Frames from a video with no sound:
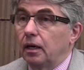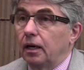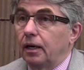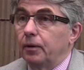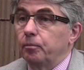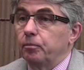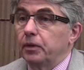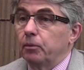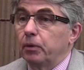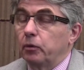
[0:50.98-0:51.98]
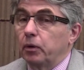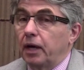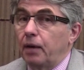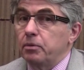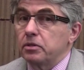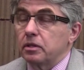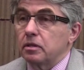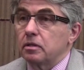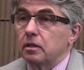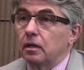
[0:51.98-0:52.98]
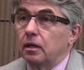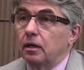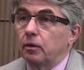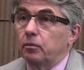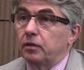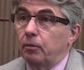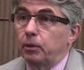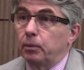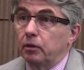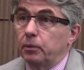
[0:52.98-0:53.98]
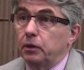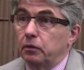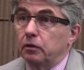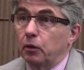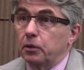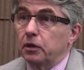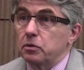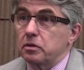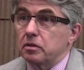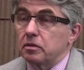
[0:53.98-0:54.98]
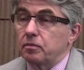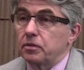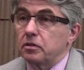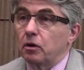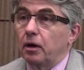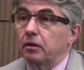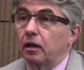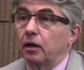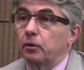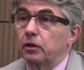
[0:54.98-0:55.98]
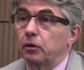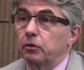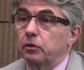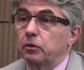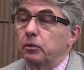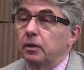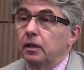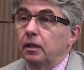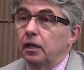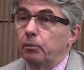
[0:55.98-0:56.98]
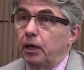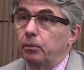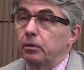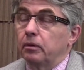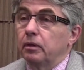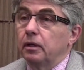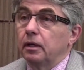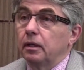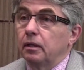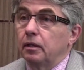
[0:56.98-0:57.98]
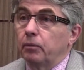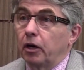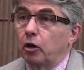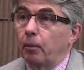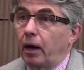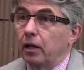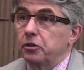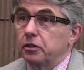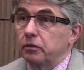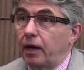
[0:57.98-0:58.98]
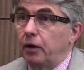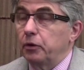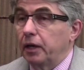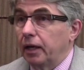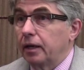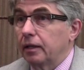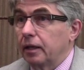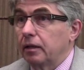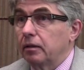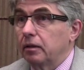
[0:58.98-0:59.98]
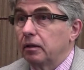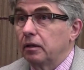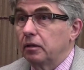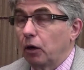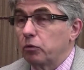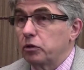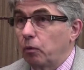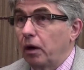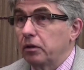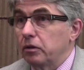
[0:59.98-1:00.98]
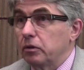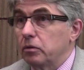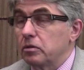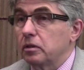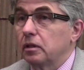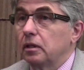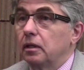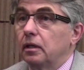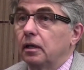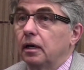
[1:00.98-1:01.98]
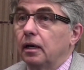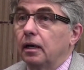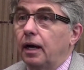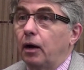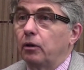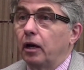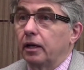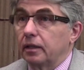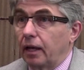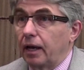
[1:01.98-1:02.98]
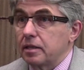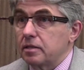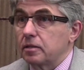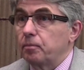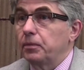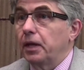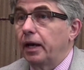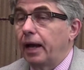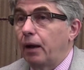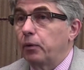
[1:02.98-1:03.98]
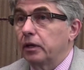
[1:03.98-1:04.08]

Um, but what happens is some people have been using lower doses. So I thought I would go through in a paper the microbiology of how you calculate the dose you want to use, uh, how long it lasts, and how